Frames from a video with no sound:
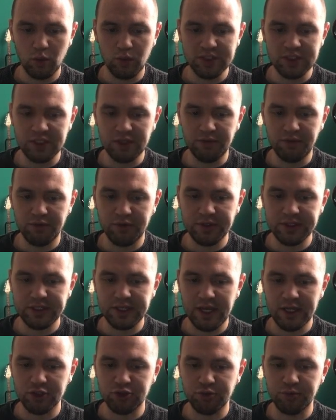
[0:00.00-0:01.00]
with different
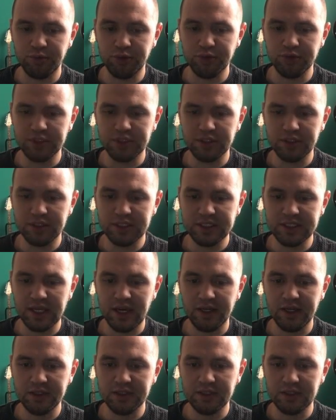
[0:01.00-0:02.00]
attributes
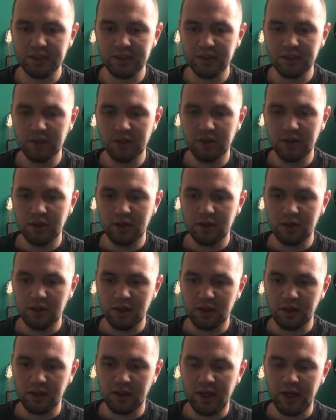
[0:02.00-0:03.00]
inside,
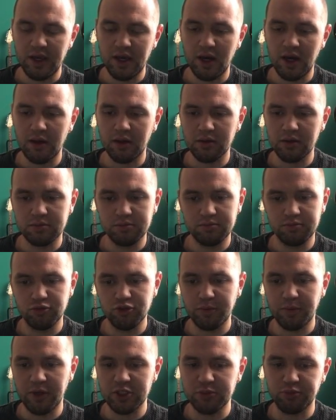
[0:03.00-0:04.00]
and they are
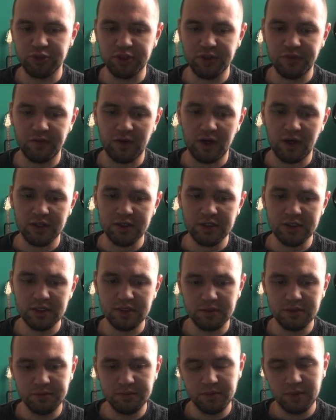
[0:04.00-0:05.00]
pretty much predefined,
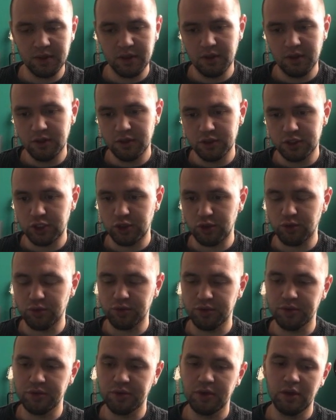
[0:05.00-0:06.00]

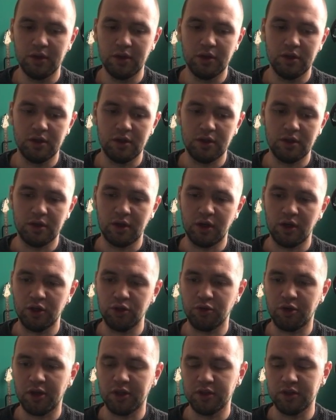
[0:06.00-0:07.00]
so
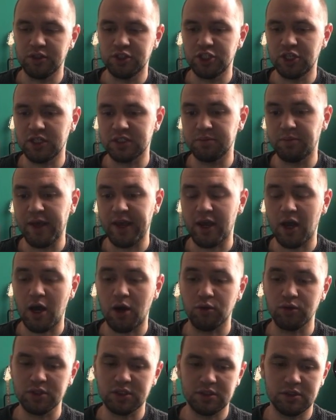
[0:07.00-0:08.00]
you can just bake
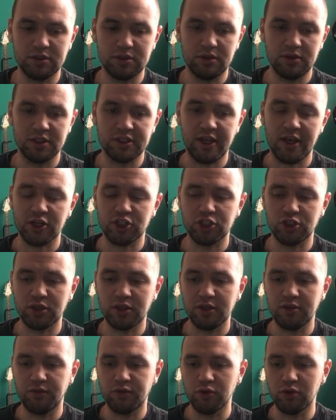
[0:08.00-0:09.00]
out the texture
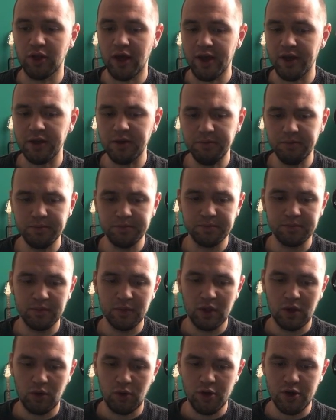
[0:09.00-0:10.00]
if you like,
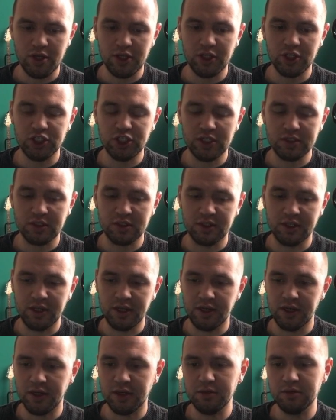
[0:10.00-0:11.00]
or you can adjust it
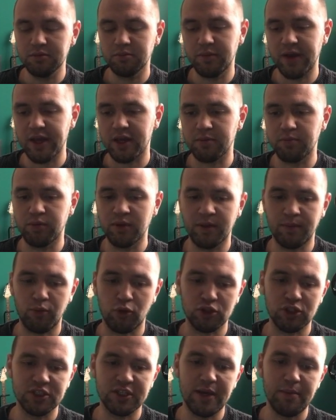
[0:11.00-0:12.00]
here, make the
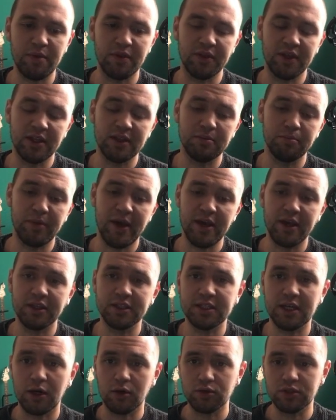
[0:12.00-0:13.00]
prototype and then bake
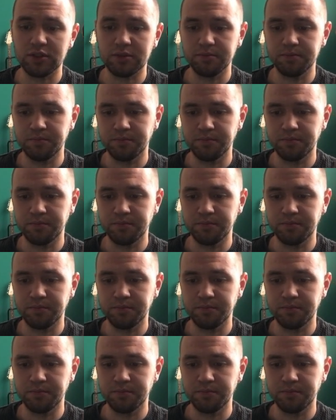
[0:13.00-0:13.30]
it out.